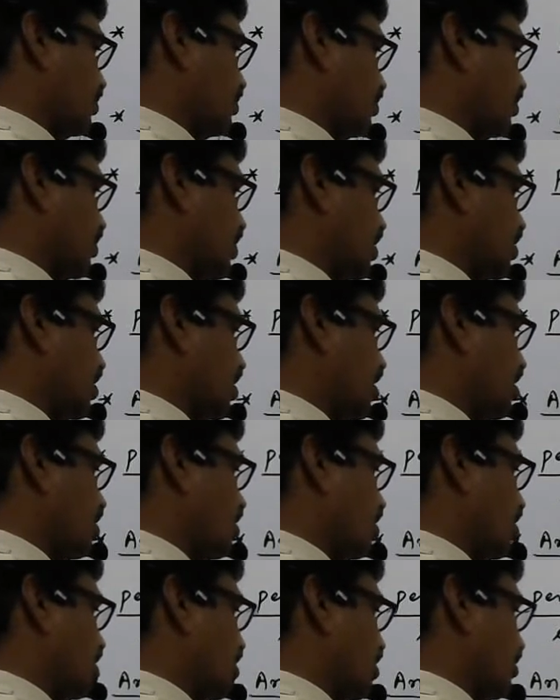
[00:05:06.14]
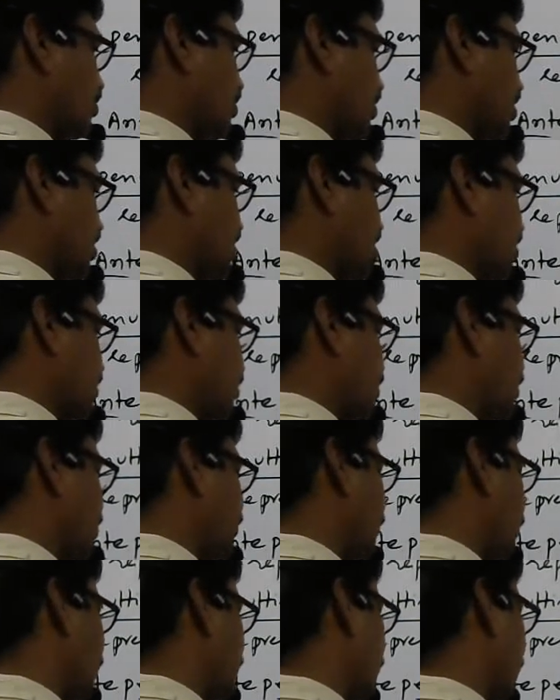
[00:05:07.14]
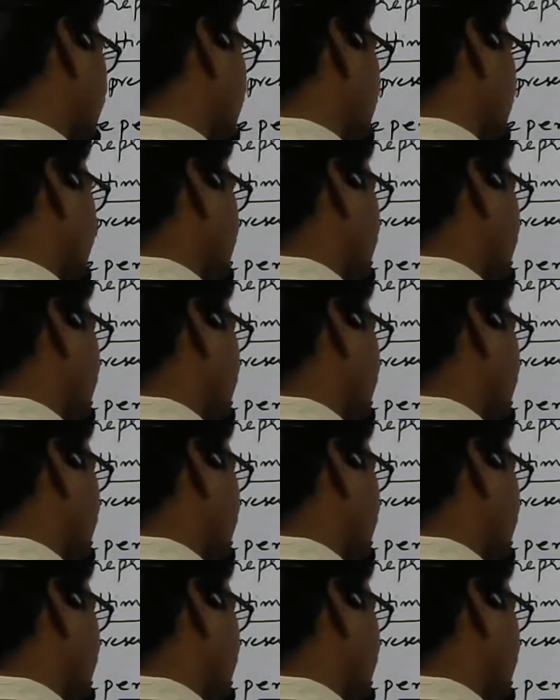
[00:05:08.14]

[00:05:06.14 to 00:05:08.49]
The shell present before